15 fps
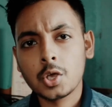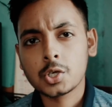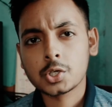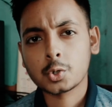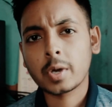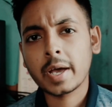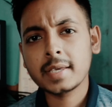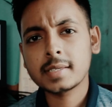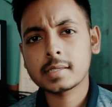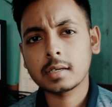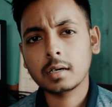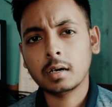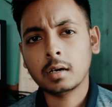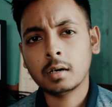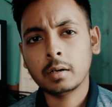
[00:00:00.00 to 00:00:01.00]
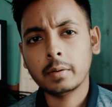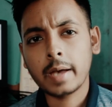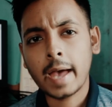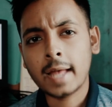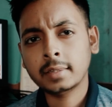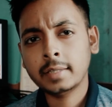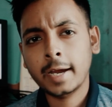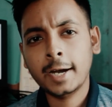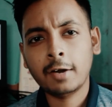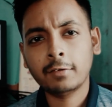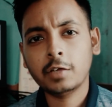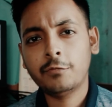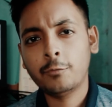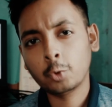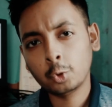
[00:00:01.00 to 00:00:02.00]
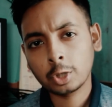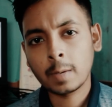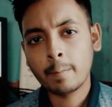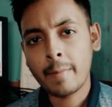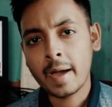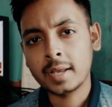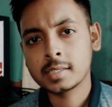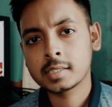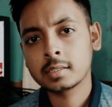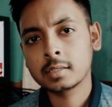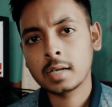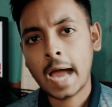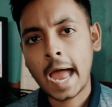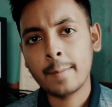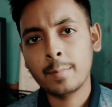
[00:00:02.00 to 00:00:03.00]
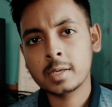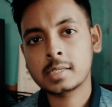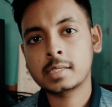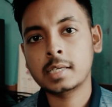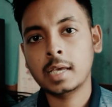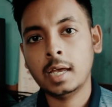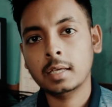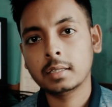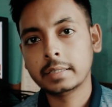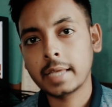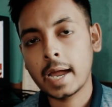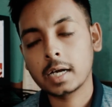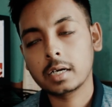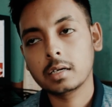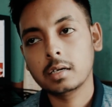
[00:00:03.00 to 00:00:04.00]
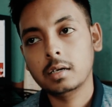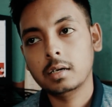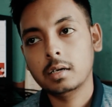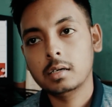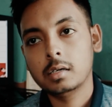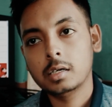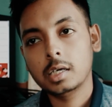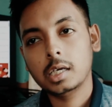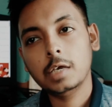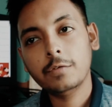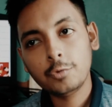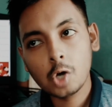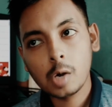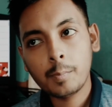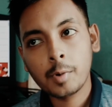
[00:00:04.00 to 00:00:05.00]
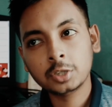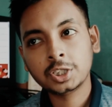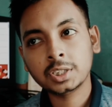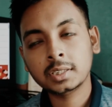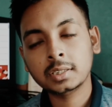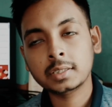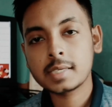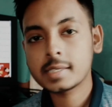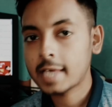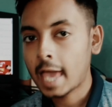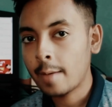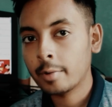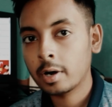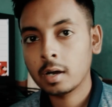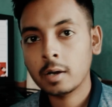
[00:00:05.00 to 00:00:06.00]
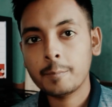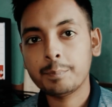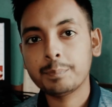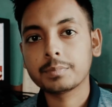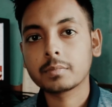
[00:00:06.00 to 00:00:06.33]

So guys, at the end of the photo comparison, I must say that if you are purchasing this camera